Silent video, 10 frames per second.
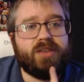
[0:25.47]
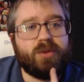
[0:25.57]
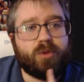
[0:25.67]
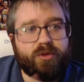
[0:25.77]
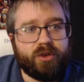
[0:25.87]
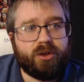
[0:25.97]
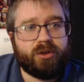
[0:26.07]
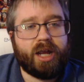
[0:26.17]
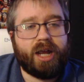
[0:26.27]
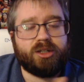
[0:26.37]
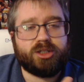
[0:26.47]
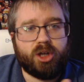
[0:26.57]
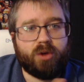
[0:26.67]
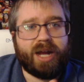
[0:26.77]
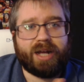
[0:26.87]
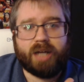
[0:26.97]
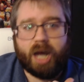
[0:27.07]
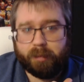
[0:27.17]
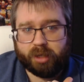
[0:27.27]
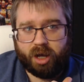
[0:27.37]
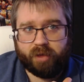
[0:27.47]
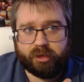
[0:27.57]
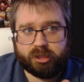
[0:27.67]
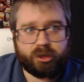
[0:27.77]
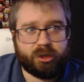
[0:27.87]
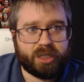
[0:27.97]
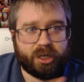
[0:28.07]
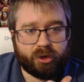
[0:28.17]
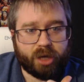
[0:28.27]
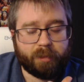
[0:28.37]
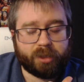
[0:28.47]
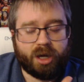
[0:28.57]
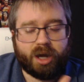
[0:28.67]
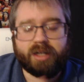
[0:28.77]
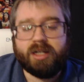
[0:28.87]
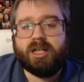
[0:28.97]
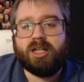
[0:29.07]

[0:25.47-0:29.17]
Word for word: they revealed and showed at Comic Con this year, at San Diego Comic Con.